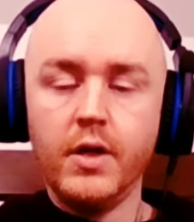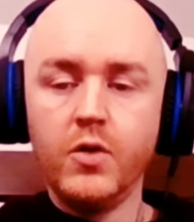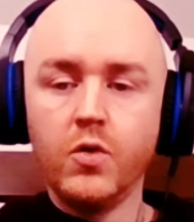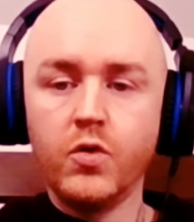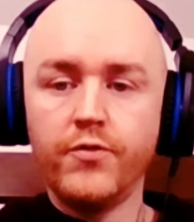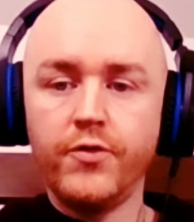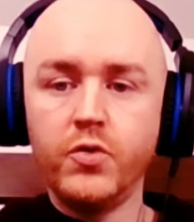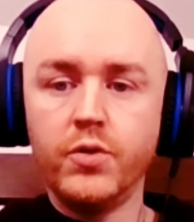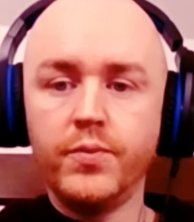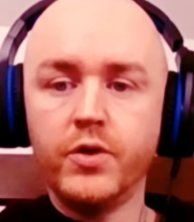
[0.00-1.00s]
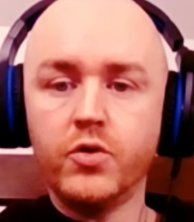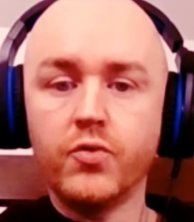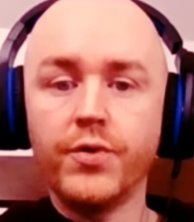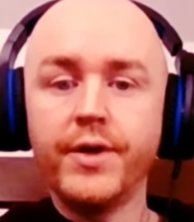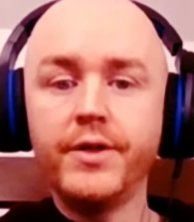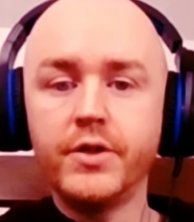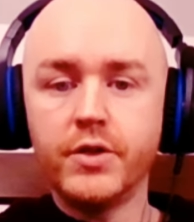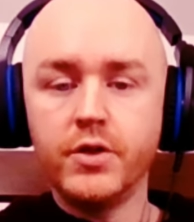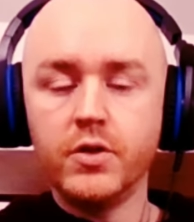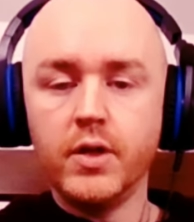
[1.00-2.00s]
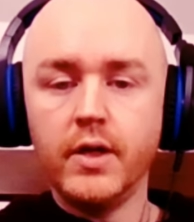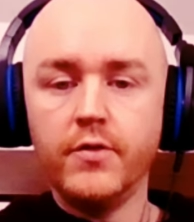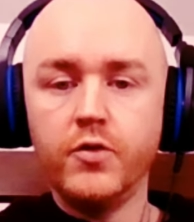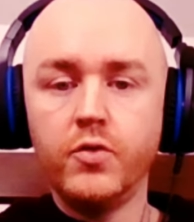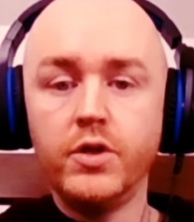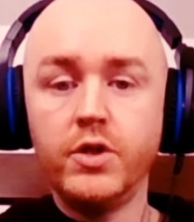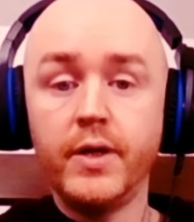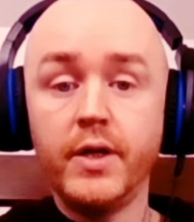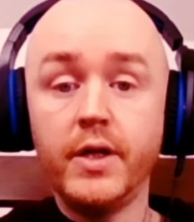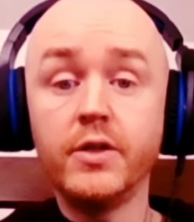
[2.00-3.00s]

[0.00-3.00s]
In In order for you to be courageous in your life, you need to be